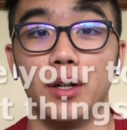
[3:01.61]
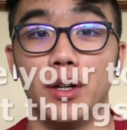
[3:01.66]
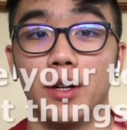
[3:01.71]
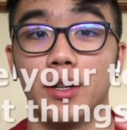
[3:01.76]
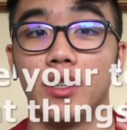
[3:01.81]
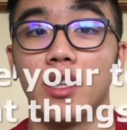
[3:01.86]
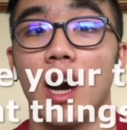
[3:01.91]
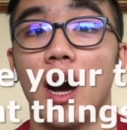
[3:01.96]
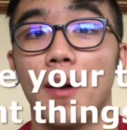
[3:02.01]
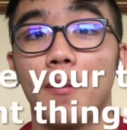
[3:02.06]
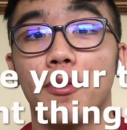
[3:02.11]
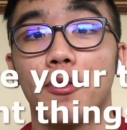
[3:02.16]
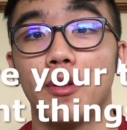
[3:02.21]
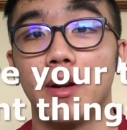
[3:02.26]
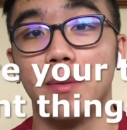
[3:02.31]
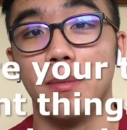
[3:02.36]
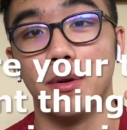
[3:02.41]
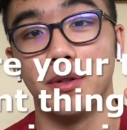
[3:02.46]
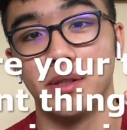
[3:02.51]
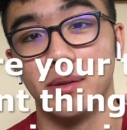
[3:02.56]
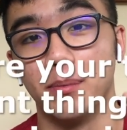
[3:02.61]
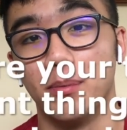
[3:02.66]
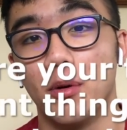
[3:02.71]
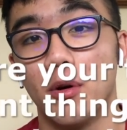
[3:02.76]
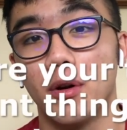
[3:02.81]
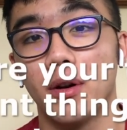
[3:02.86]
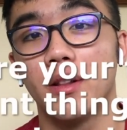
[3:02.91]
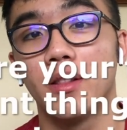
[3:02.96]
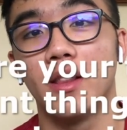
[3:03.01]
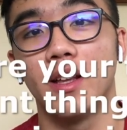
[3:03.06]
are your top 3 most
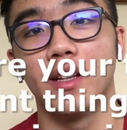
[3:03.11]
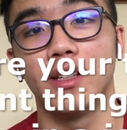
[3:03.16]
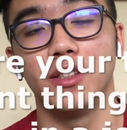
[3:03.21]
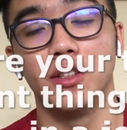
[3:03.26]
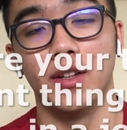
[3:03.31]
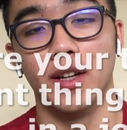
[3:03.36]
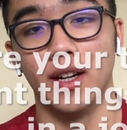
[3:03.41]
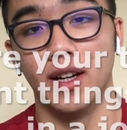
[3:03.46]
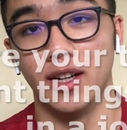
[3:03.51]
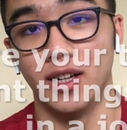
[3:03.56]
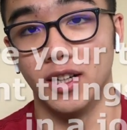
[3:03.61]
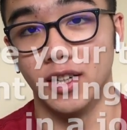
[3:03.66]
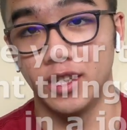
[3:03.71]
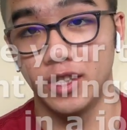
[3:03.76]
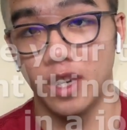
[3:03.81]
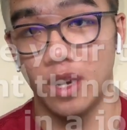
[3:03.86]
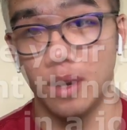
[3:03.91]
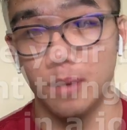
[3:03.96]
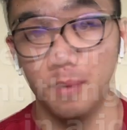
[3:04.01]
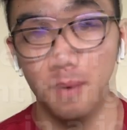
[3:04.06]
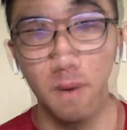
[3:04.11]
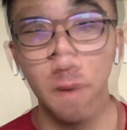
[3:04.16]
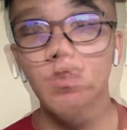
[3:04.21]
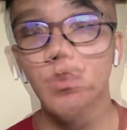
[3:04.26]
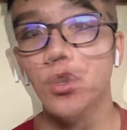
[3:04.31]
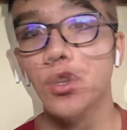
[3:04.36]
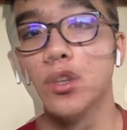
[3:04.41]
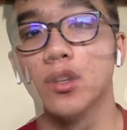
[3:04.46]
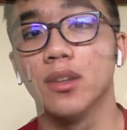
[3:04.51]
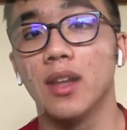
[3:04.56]
important things you need in a job?
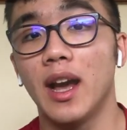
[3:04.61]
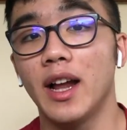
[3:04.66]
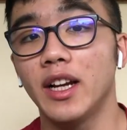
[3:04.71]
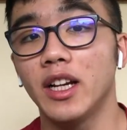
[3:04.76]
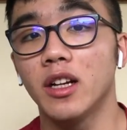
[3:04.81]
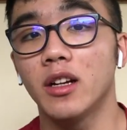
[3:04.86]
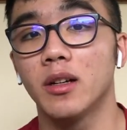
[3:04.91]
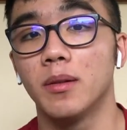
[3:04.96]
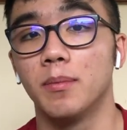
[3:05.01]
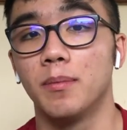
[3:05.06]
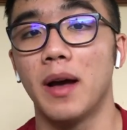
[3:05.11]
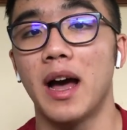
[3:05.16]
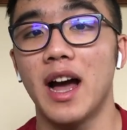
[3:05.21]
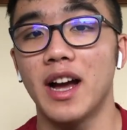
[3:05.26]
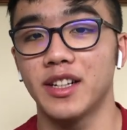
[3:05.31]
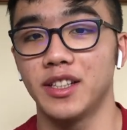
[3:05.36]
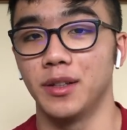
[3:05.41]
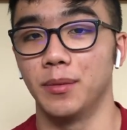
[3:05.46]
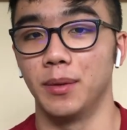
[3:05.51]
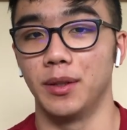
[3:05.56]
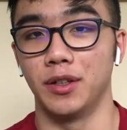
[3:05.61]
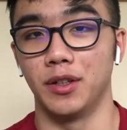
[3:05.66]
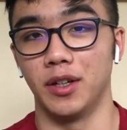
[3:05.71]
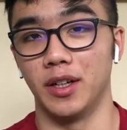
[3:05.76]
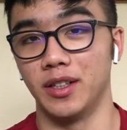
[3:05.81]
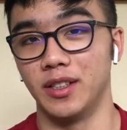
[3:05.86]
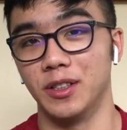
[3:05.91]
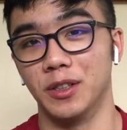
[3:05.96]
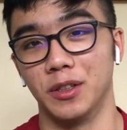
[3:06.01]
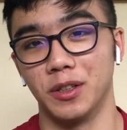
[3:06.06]
When you're aligning your passion with your
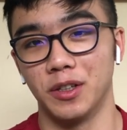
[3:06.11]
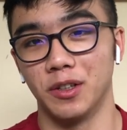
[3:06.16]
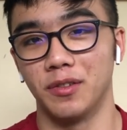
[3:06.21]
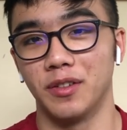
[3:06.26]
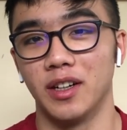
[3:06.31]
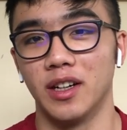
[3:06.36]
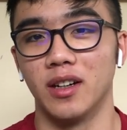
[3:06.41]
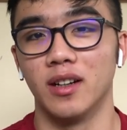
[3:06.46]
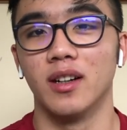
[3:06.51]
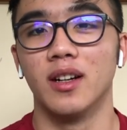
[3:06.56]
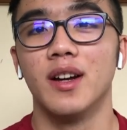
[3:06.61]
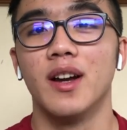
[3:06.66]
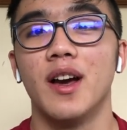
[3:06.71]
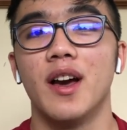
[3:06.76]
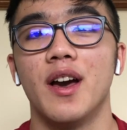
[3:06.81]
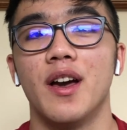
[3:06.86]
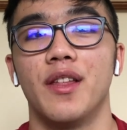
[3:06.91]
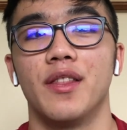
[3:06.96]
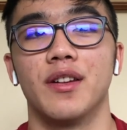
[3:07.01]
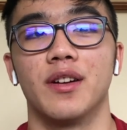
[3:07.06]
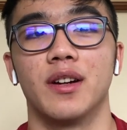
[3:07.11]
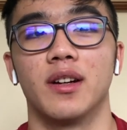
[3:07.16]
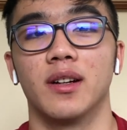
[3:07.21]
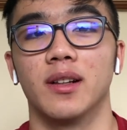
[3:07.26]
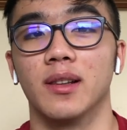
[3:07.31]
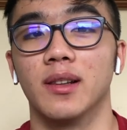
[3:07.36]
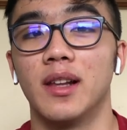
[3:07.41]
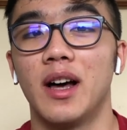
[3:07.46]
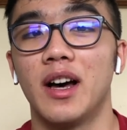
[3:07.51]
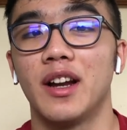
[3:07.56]
ideal career, there are a
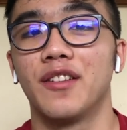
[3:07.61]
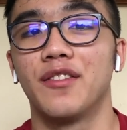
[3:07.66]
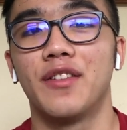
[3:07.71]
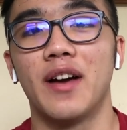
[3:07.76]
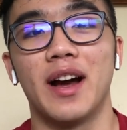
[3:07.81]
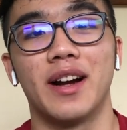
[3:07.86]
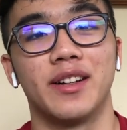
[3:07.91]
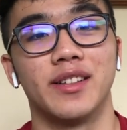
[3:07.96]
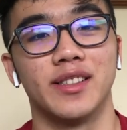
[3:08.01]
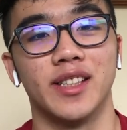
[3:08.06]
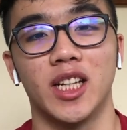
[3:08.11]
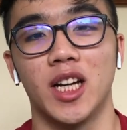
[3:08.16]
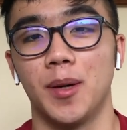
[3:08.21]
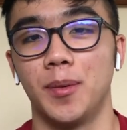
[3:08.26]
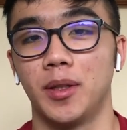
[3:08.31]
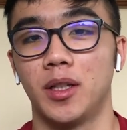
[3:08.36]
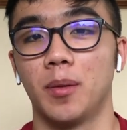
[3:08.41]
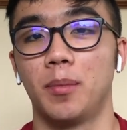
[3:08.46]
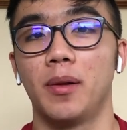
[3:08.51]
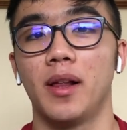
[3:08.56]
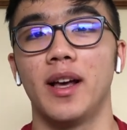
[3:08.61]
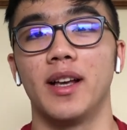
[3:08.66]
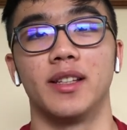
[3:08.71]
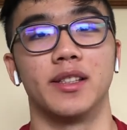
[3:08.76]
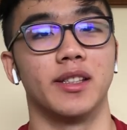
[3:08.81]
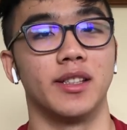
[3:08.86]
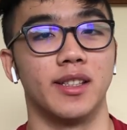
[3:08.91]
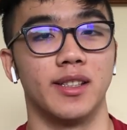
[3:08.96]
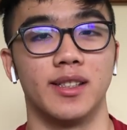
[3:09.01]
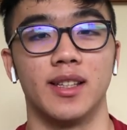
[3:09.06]
lot of factors that come into play,
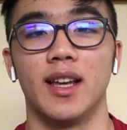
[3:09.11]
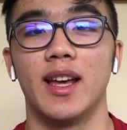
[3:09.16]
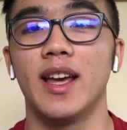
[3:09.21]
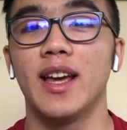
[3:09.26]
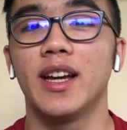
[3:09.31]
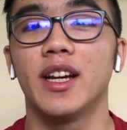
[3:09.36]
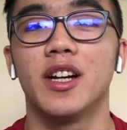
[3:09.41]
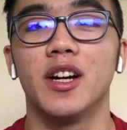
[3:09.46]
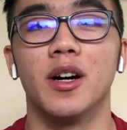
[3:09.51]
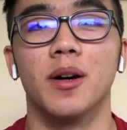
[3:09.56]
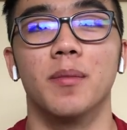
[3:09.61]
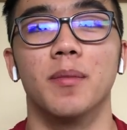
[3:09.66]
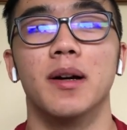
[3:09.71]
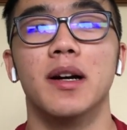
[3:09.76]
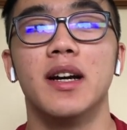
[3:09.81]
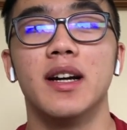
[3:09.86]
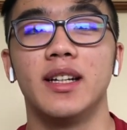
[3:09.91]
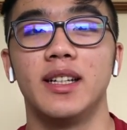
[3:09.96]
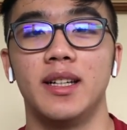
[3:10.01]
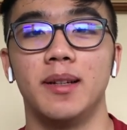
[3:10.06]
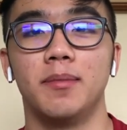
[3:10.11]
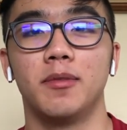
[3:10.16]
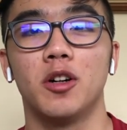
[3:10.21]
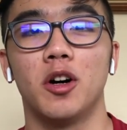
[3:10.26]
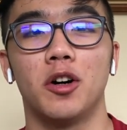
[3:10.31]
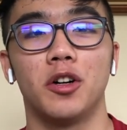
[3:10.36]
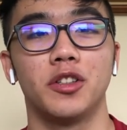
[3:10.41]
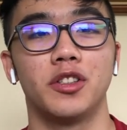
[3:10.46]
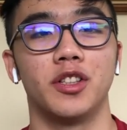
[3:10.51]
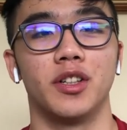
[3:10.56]
such as the income, team
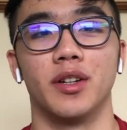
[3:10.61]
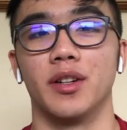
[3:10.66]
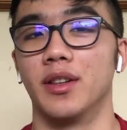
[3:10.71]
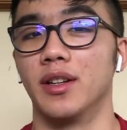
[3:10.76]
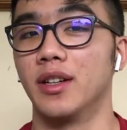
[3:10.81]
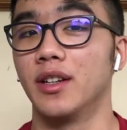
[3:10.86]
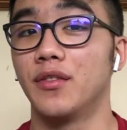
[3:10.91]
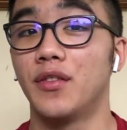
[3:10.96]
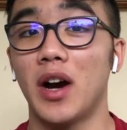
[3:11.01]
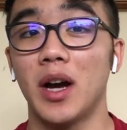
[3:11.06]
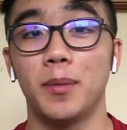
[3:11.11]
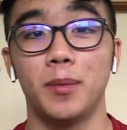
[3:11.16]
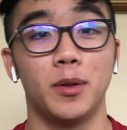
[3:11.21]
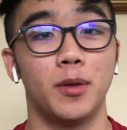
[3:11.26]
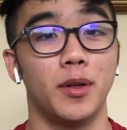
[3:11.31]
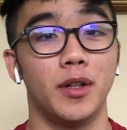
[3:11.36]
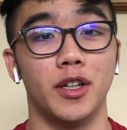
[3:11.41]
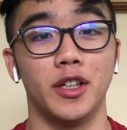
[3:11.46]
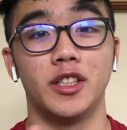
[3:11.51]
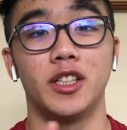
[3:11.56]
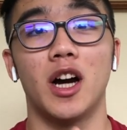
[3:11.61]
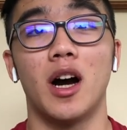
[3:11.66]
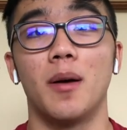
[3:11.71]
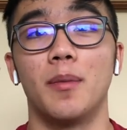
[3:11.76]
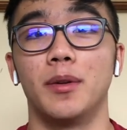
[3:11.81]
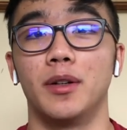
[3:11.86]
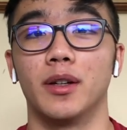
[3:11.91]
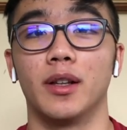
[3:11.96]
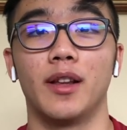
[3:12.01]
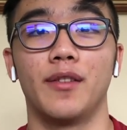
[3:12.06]
culture, the divide between your job
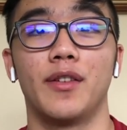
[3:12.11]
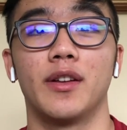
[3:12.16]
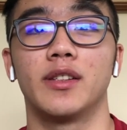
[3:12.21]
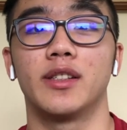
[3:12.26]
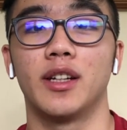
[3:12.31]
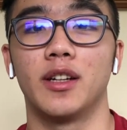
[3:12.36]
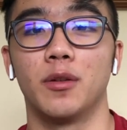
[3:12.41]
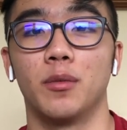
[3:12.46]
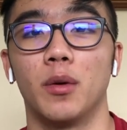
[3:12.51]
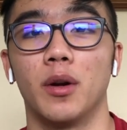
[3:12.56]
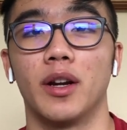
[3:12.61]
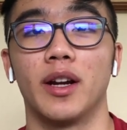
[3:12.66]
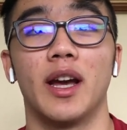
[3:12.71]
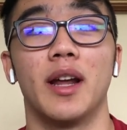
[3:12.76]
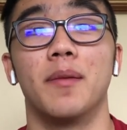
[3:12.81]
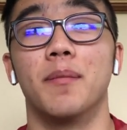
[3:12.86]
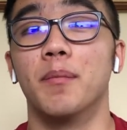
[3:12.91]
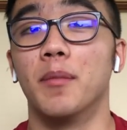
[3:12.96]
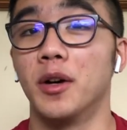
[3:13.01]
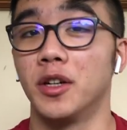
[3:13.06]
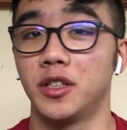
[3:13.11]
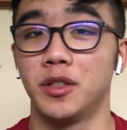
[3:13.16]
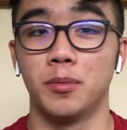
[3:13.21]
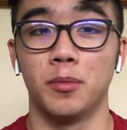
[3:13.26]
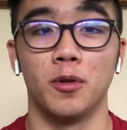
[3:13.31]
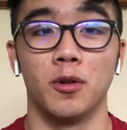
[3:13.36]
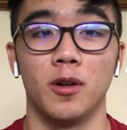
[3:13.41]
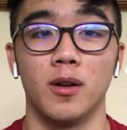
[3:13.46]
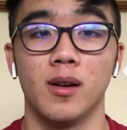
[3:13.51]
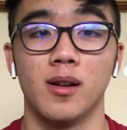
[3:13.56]
and your life outside of work, and much
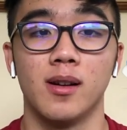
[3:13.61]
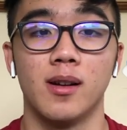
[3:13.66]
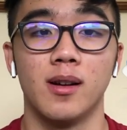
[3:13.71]
more.